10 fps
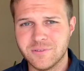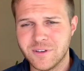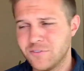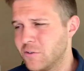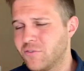
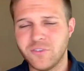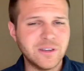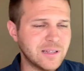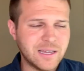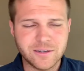If you
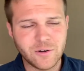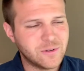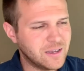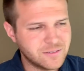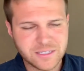feel like
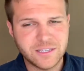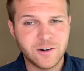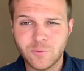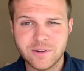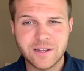going out to
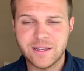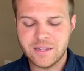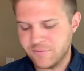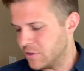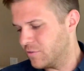dinner one night,
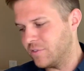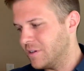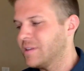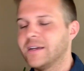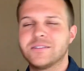if you
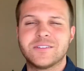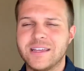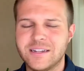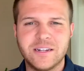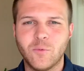feel like
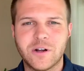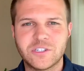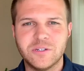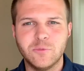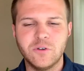staying in and
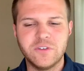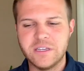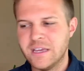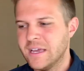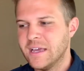watching a movie,